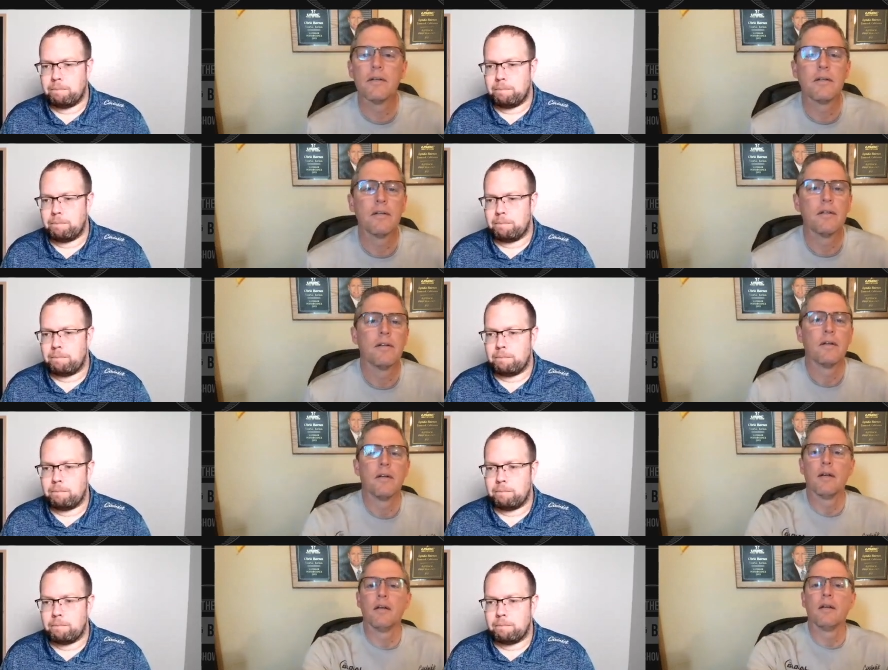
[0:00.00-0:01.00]

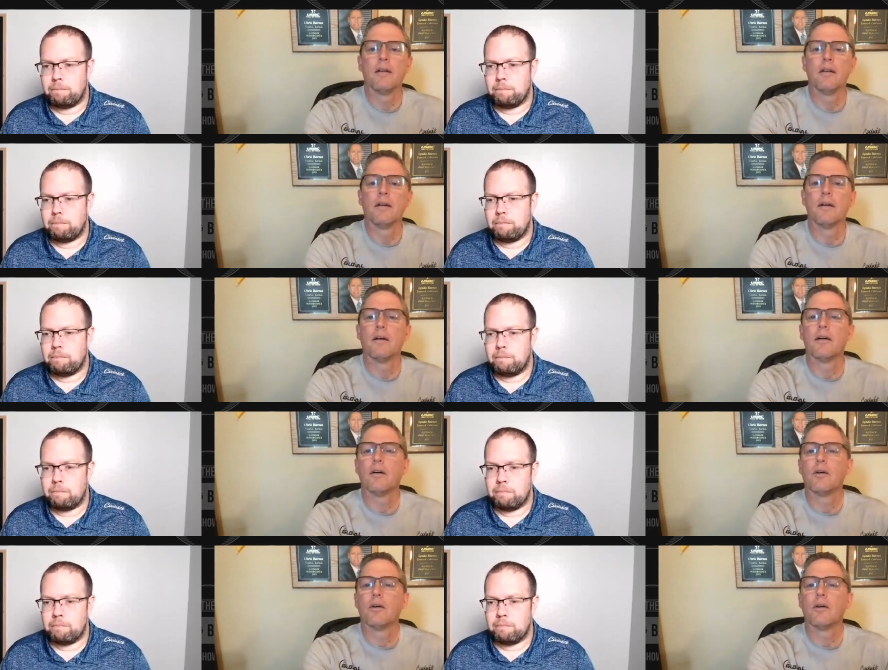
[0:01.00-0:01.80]
(silence)